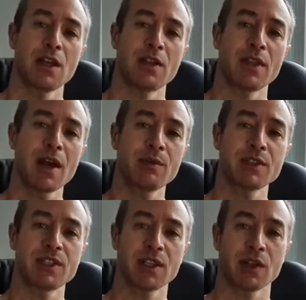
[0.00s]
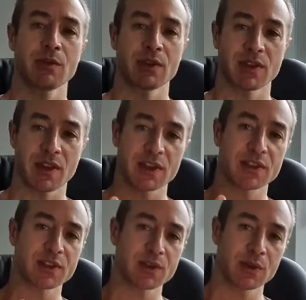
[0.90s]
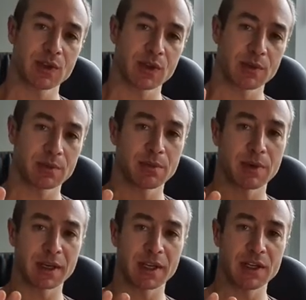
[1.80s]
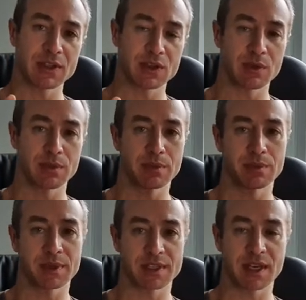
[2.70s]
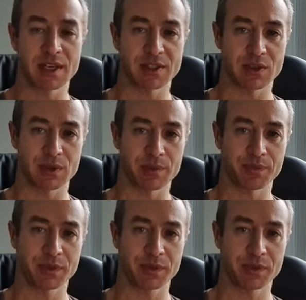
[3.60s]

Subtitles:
Now we're dealing with sodium, magnesium, potassium.